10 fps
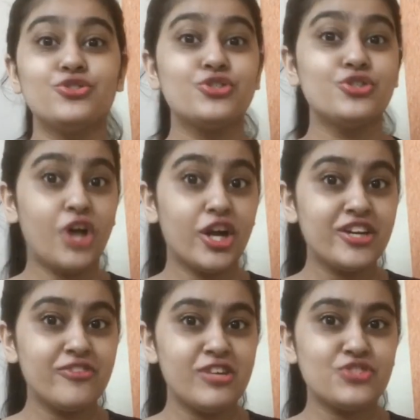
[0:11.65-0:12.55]
you should
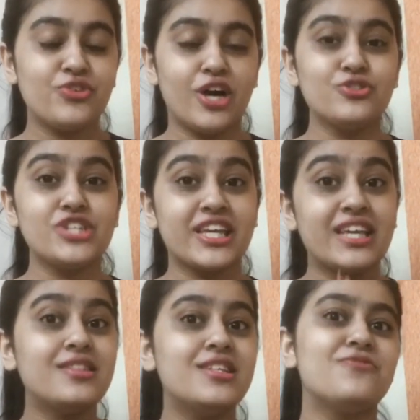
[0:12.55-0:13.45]
not invest without
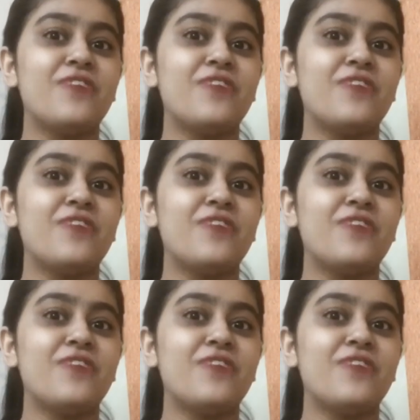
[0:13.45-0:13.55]
checking this